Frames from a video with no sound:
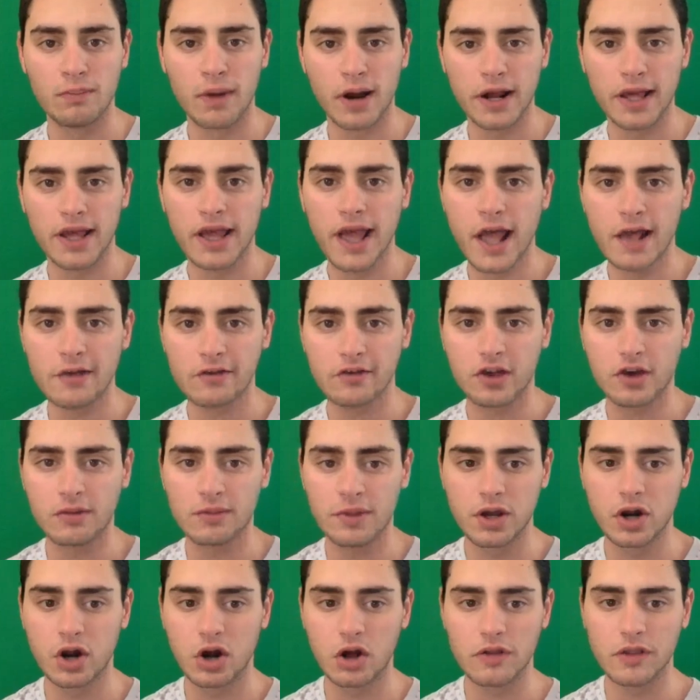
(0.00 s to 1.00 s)
Money has
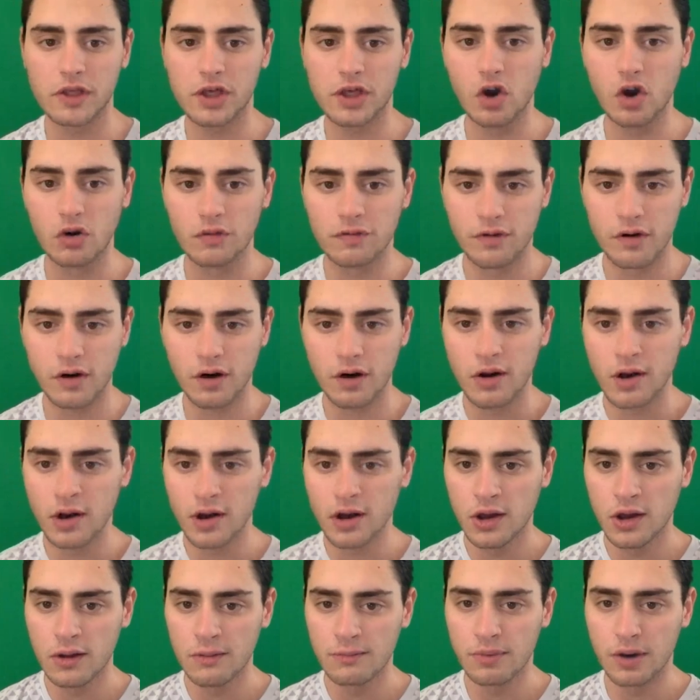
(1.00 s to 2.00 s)
come in on the over,
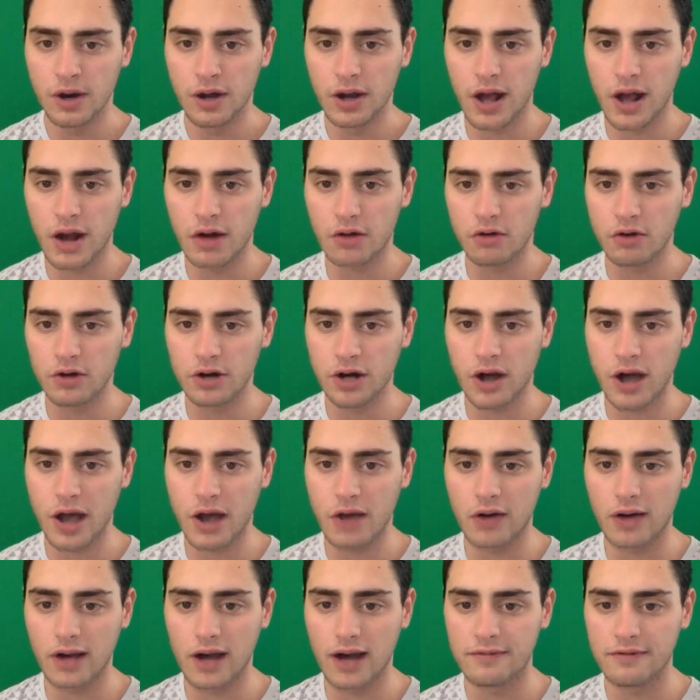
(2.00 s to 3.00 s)
but I don't really know
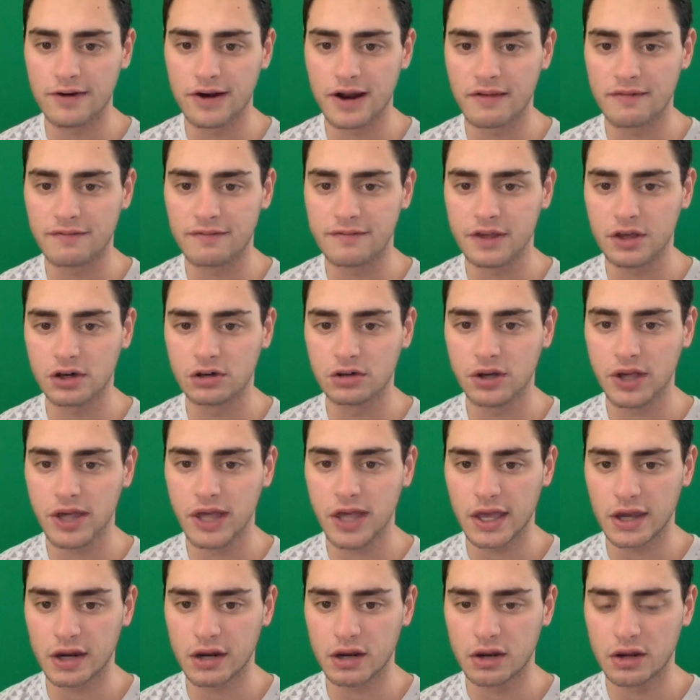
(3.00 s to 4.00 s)
how confident I feel
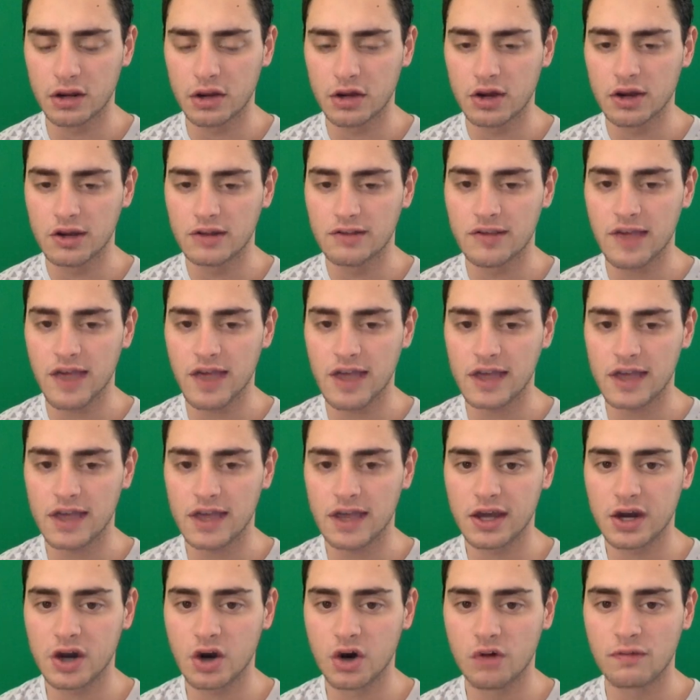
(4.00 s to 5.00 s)
in
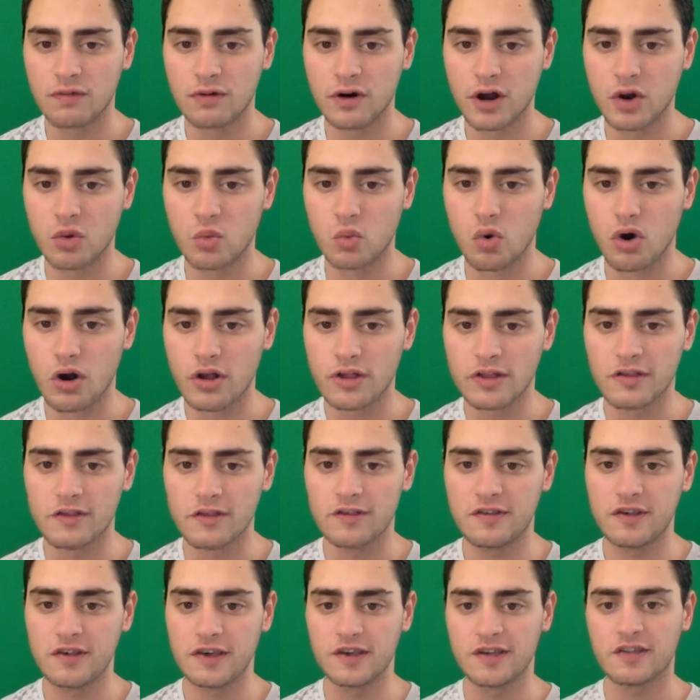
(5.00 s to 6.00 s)
taking an over at
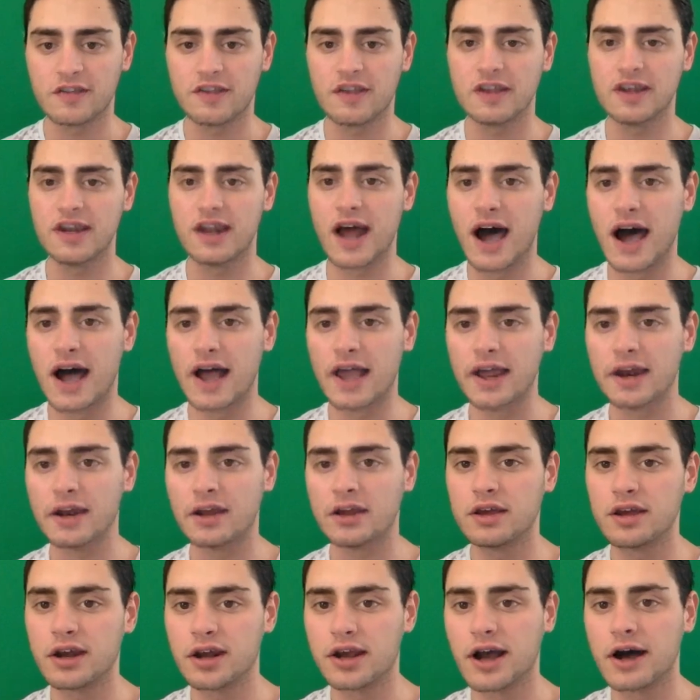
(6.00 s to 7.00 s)
169
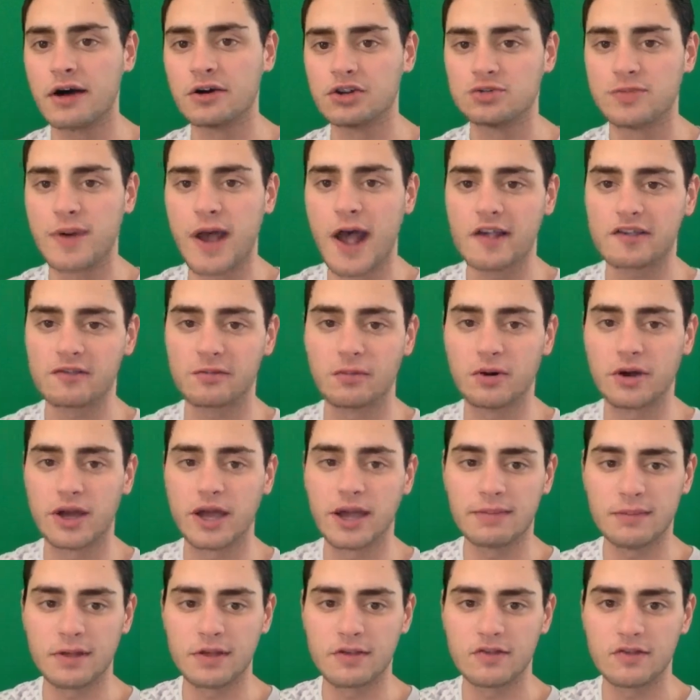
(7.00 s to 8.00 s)
in a college basketball
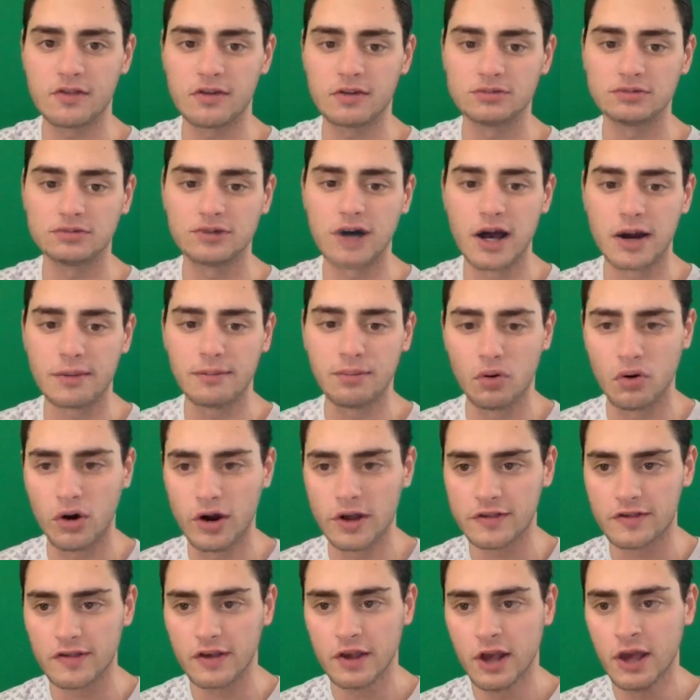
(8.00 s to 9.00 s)
game. That's a lot of
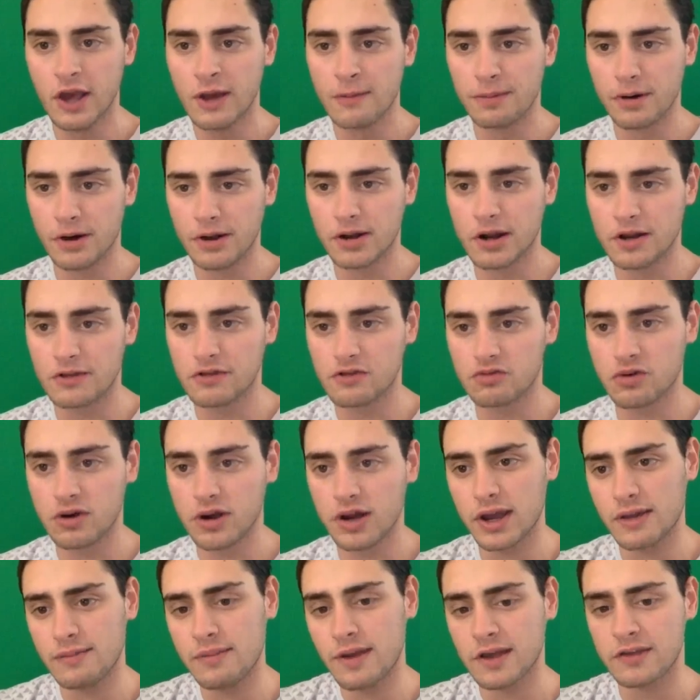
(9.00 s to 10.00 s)
points, but
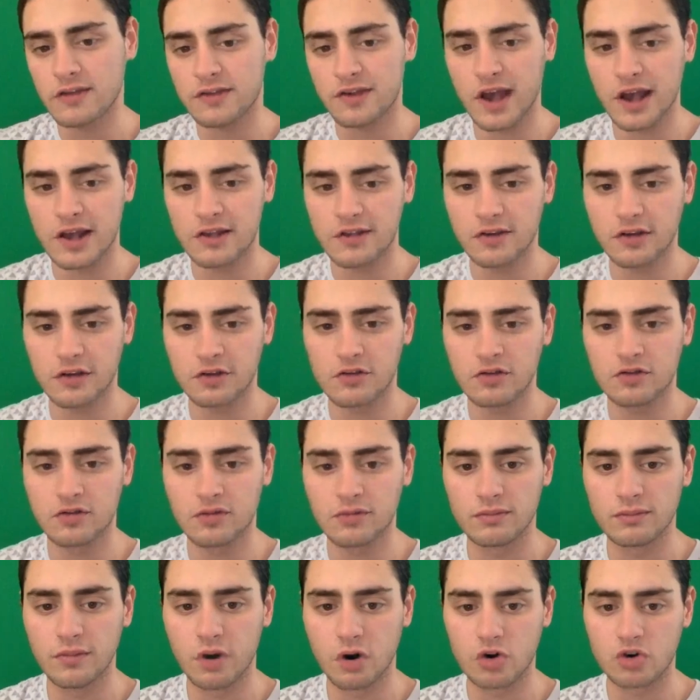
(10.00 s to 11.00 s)
it makes sense because
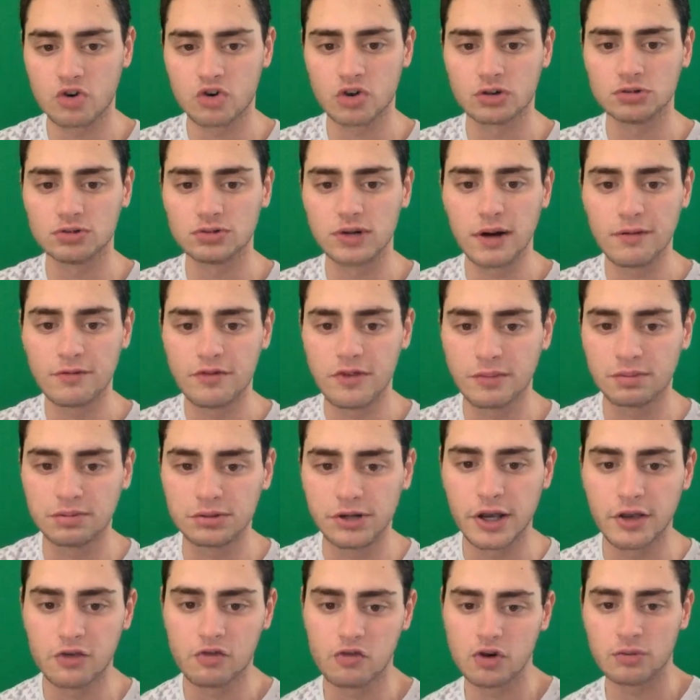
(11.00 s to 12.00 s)
Marshall loves to
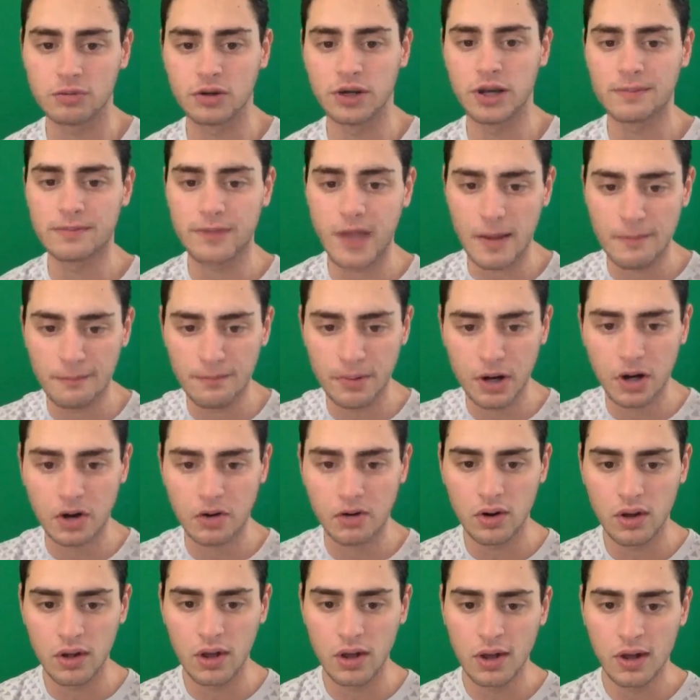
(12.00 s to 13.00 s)
play extremely
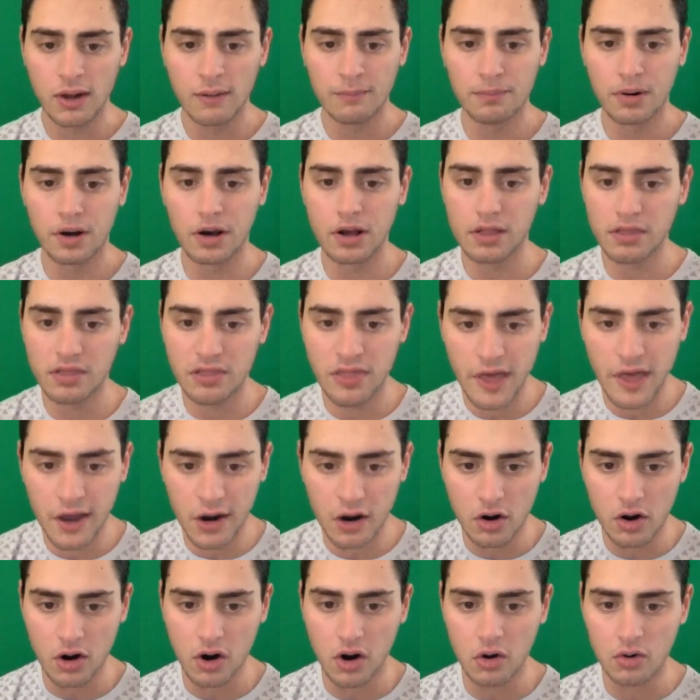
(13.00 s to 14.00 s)
up-tempo, but they
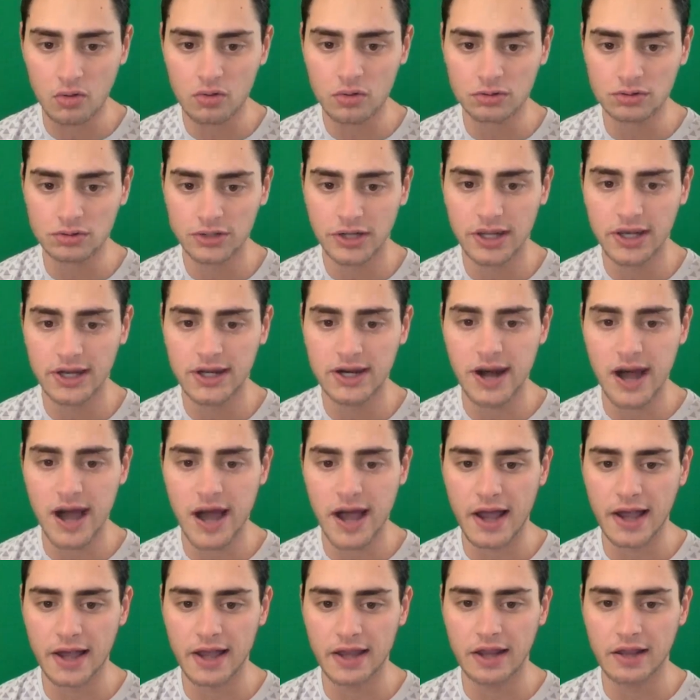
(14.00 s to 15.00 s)
are only
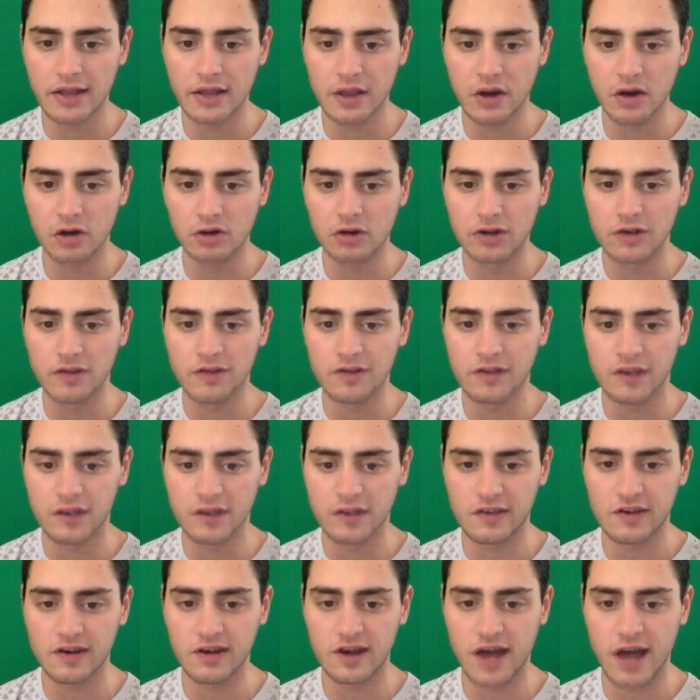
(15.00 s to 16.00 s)

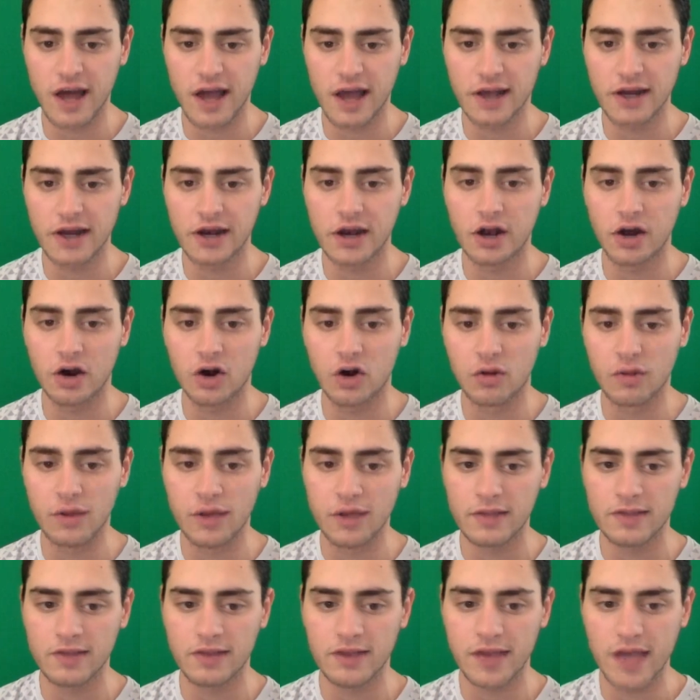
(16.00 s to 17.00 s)
6-9 at home
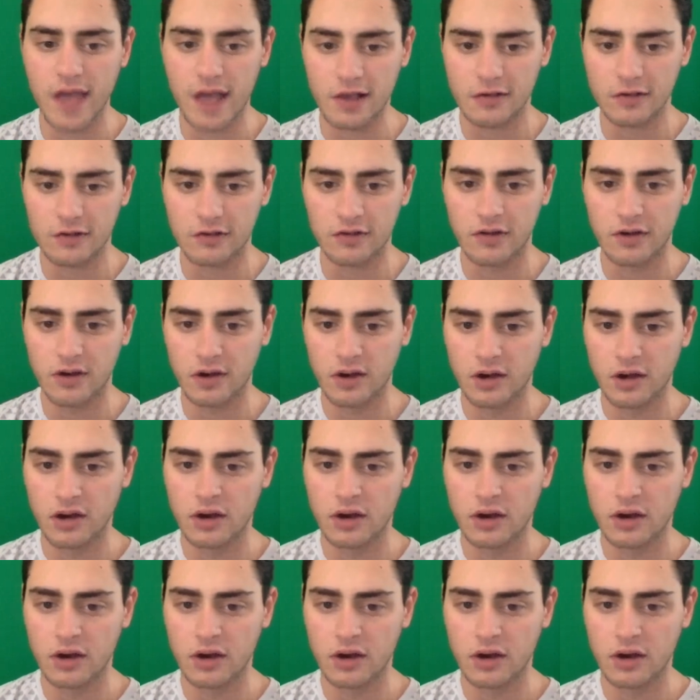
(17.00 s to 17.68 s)
ATS